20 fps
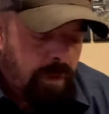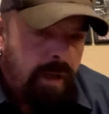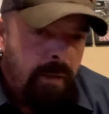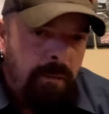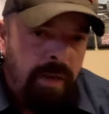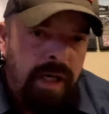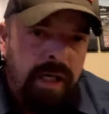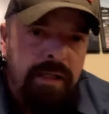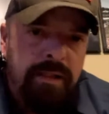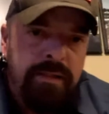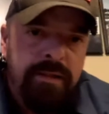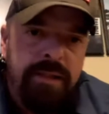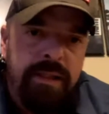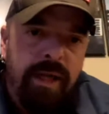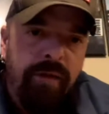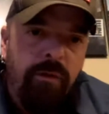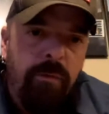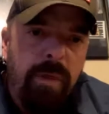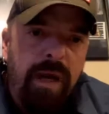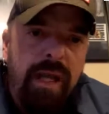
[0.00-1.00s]
But to
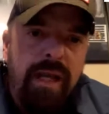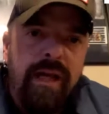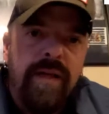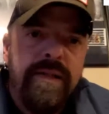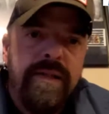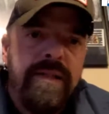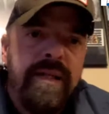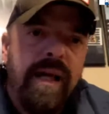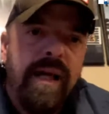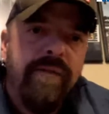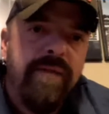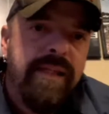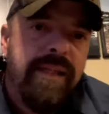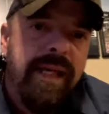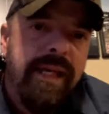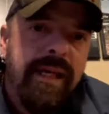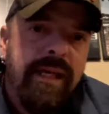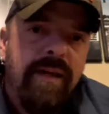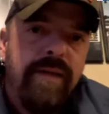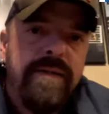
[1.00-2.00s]
everybody else, to
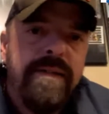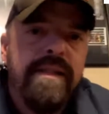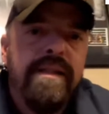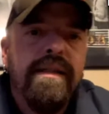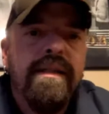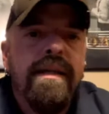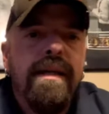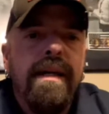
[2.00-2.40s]
everything else,